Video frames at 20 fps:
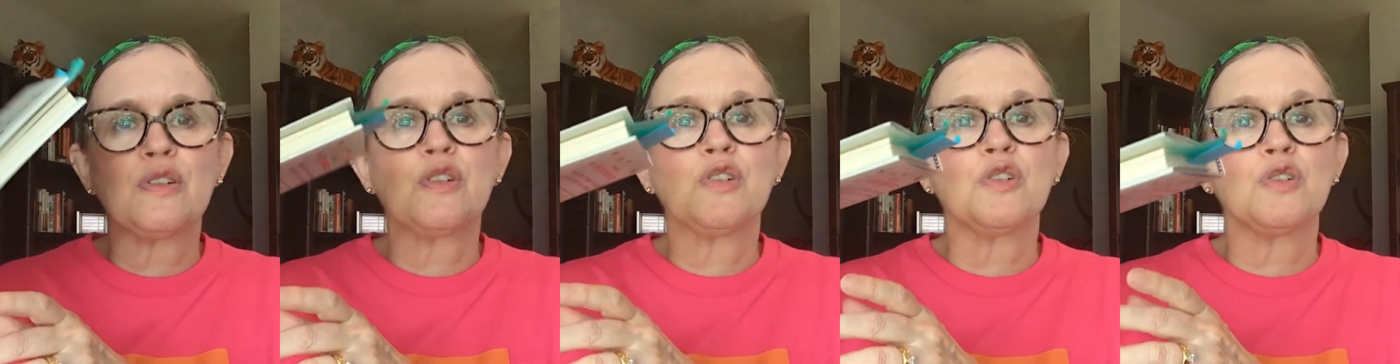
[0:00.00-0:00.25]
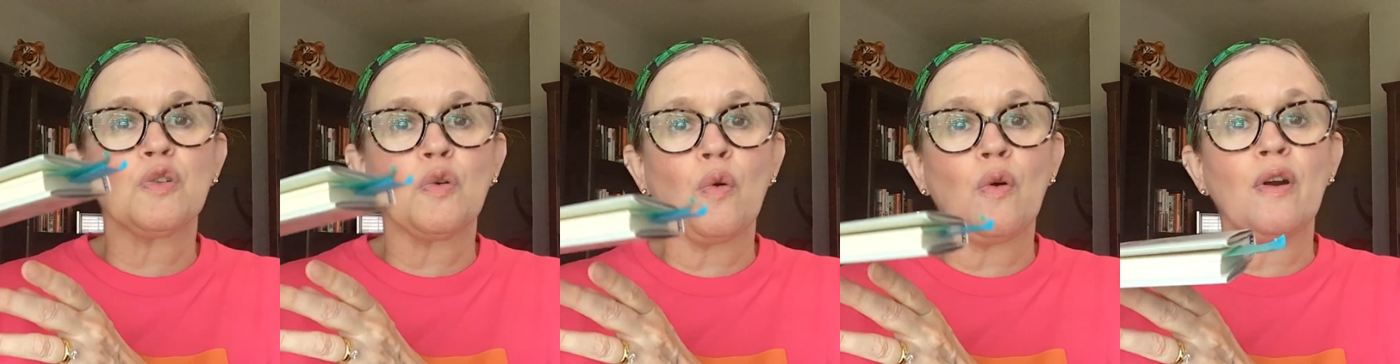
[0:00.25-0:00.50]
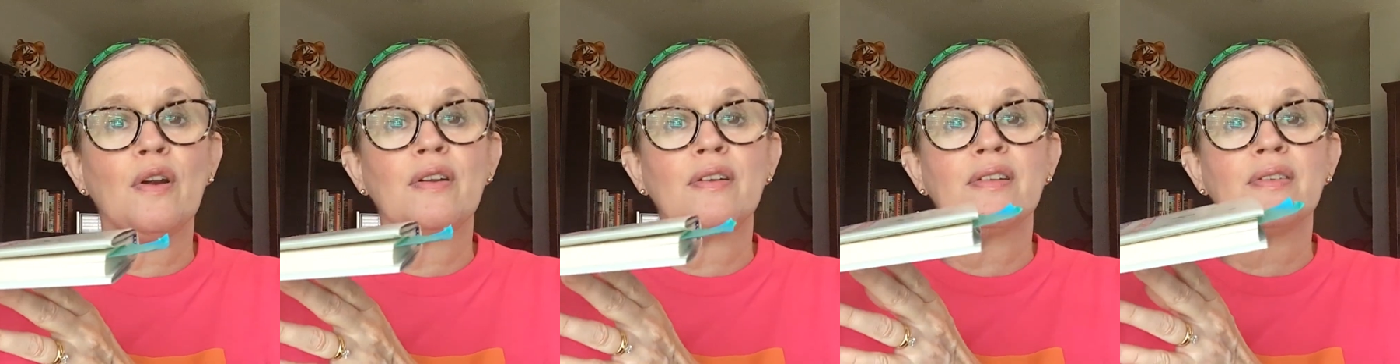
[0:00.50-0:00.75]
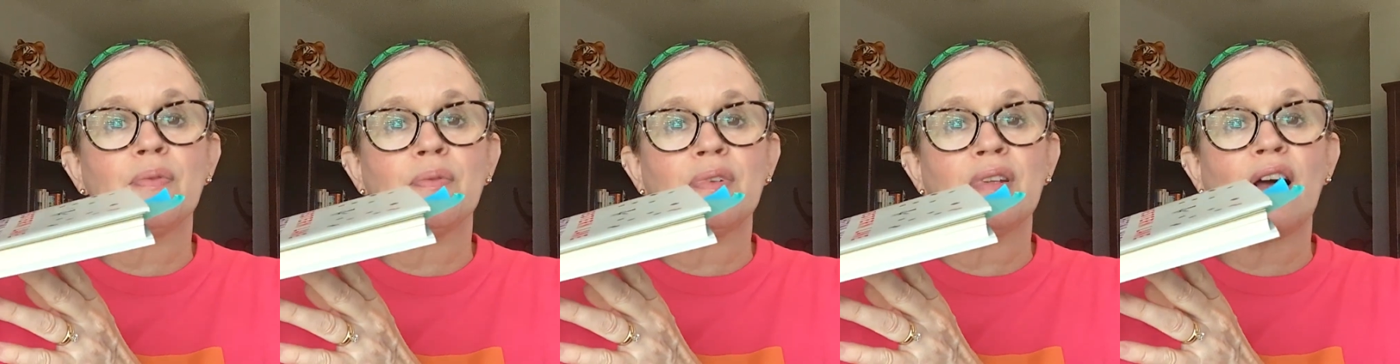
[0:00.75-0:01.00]

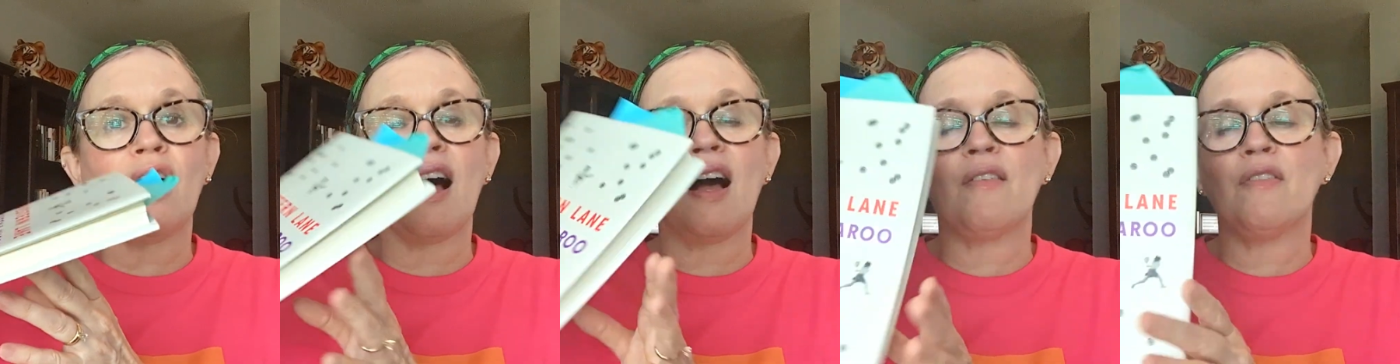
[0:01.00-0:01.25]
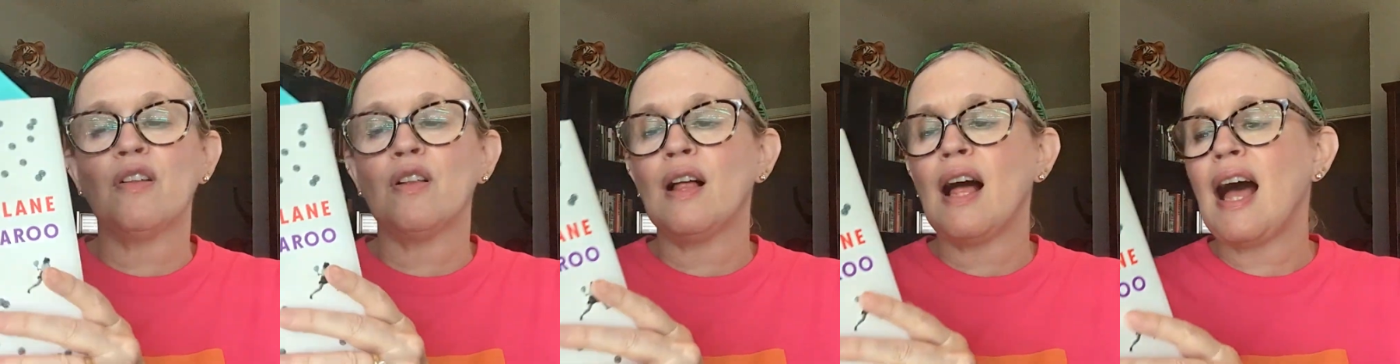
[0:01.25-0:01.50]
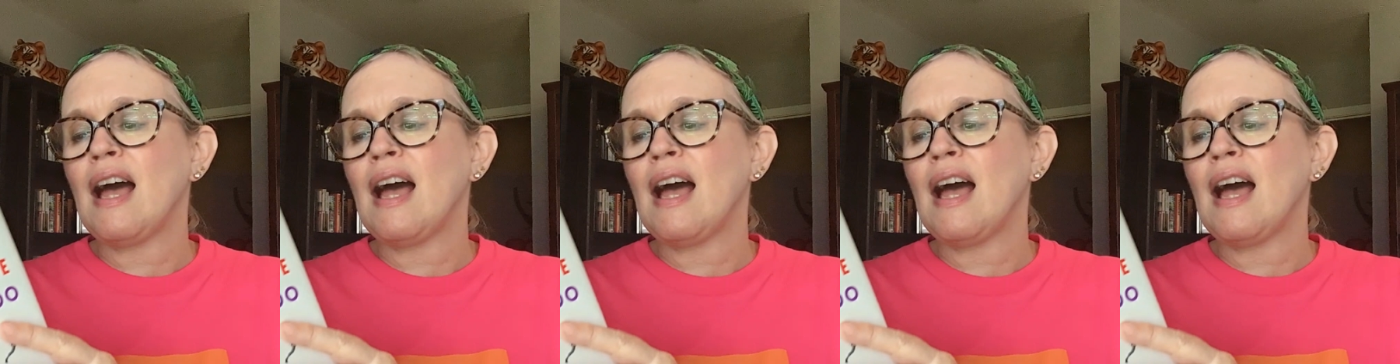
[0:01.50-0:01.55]
short novel.